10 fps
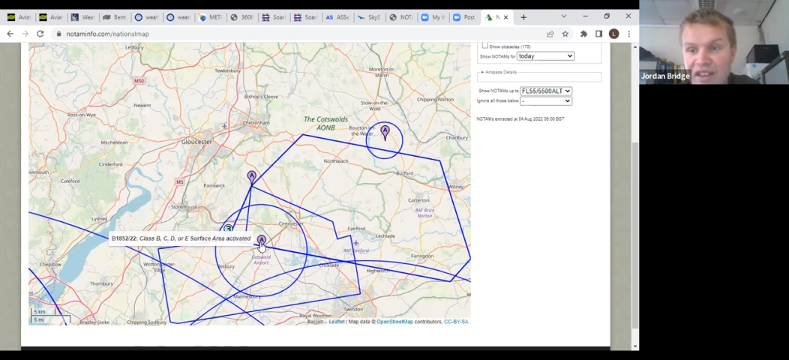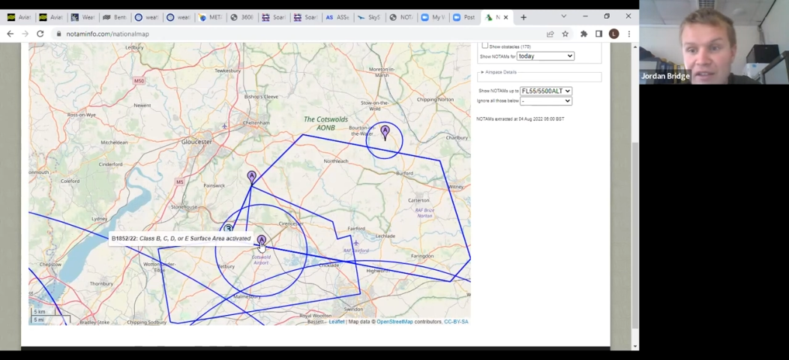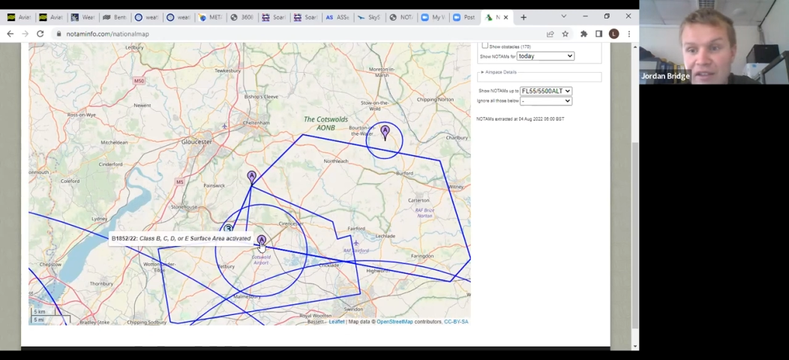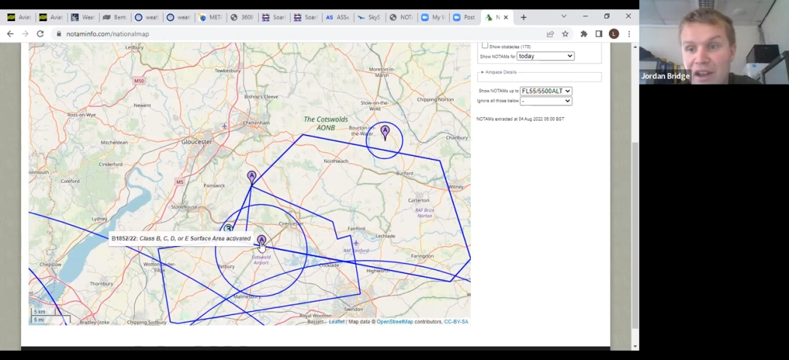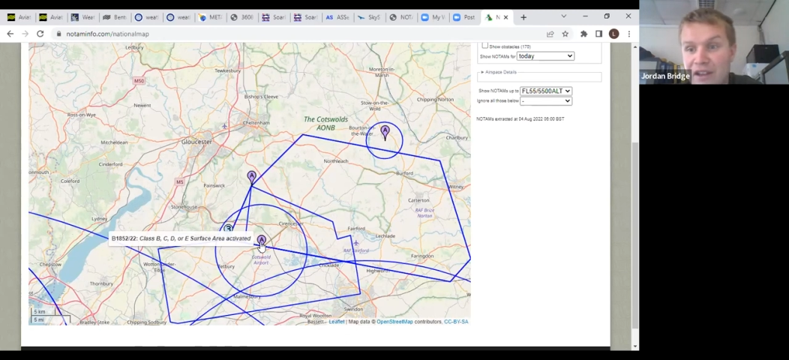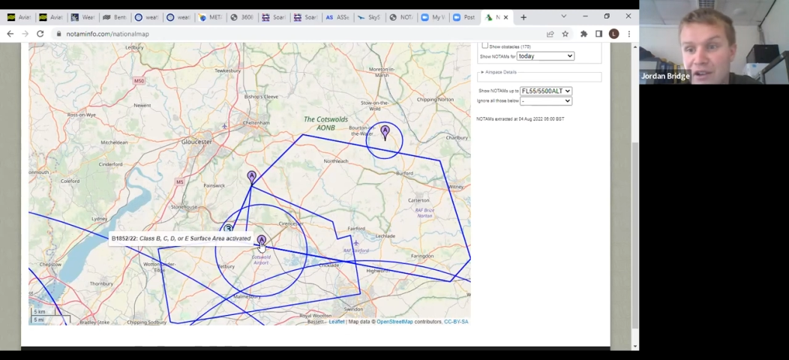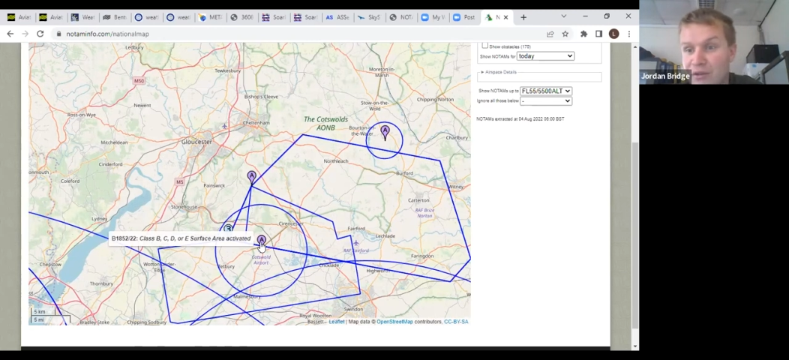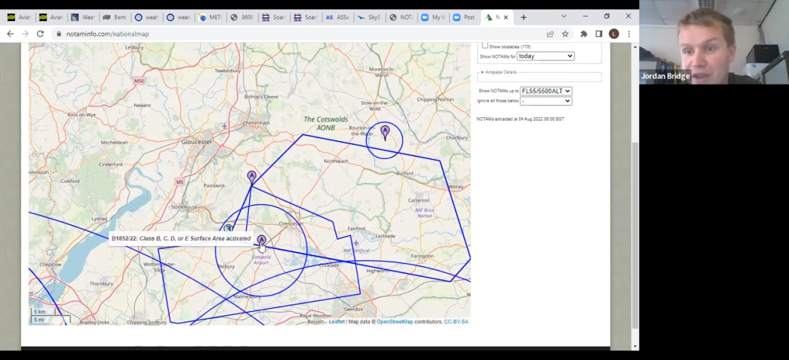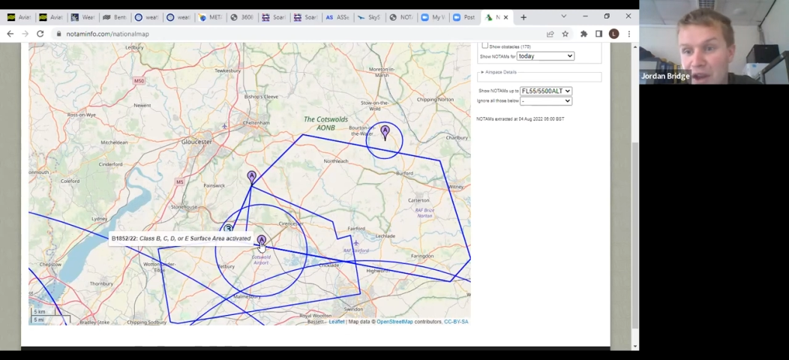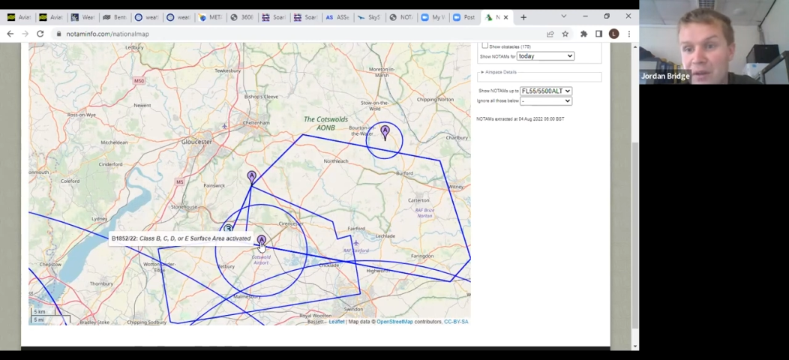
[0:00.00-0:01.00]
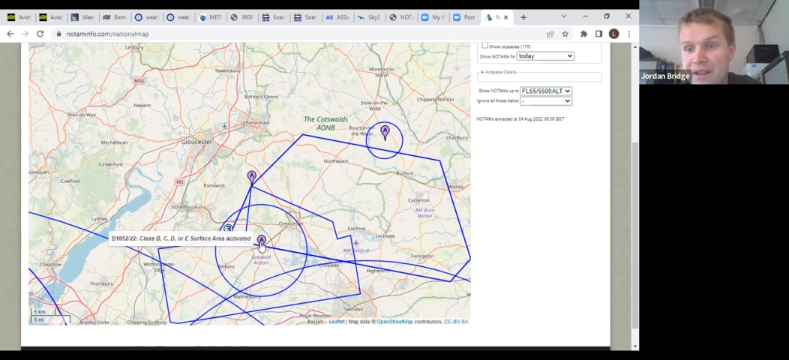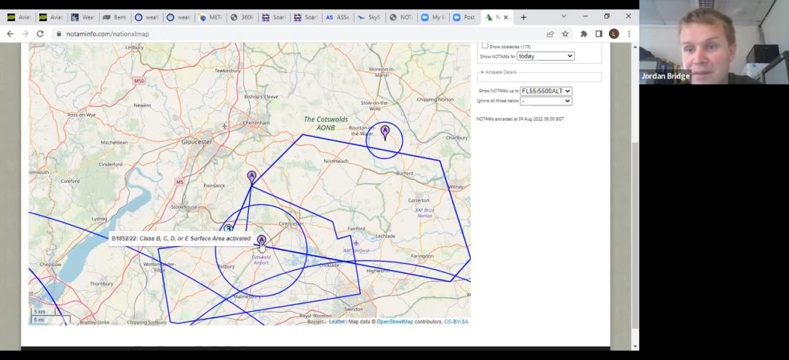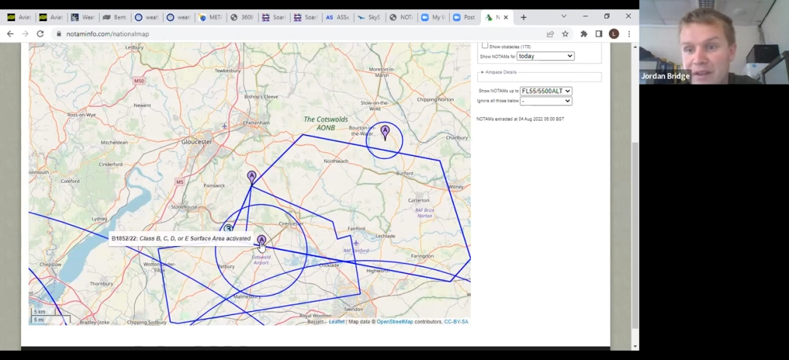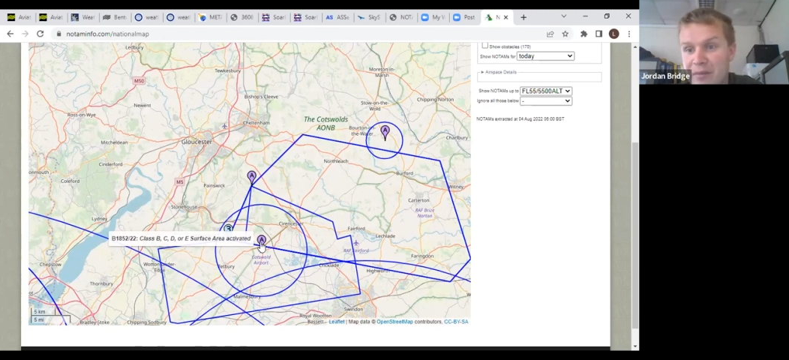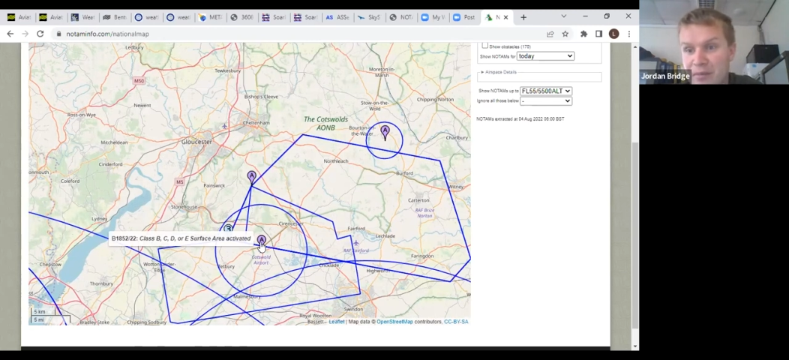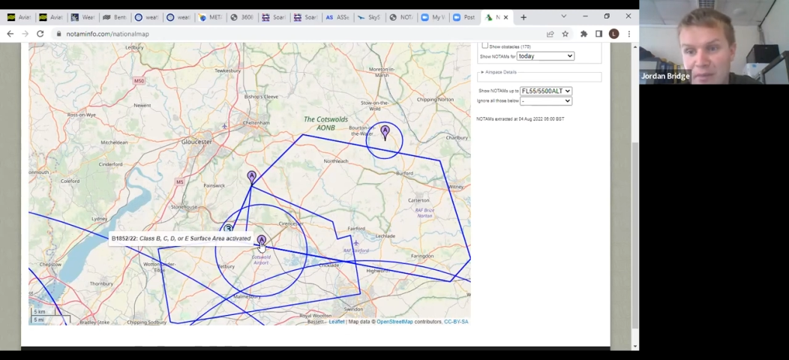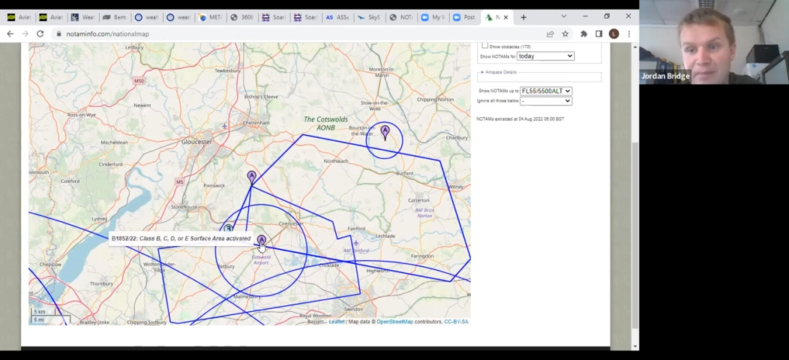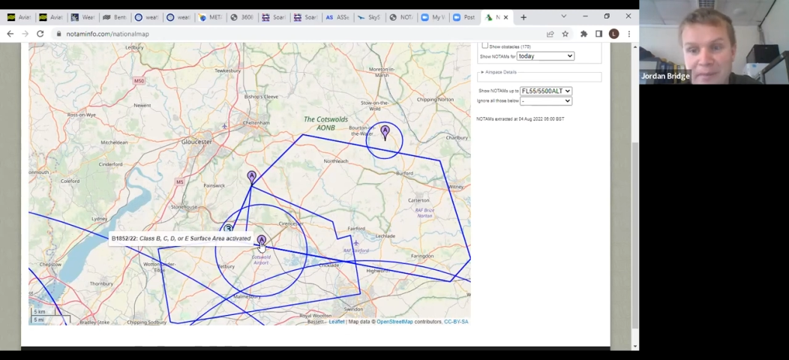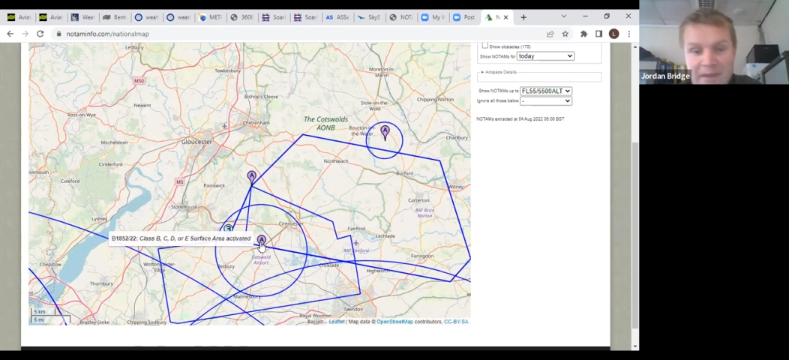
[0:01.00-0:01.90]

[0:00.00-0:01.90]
that if you get told no, that's a bit of a problem